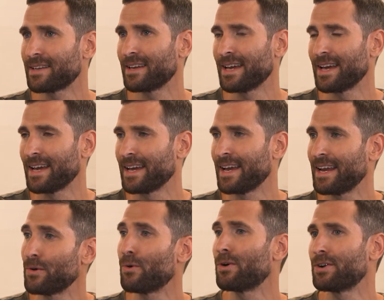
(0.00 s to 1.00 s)

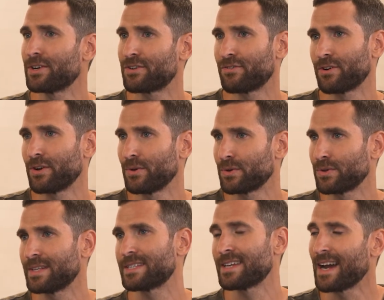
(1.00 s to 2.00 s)
In order for you to
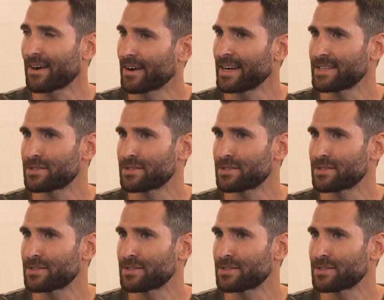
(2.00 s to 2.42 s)
disaggregate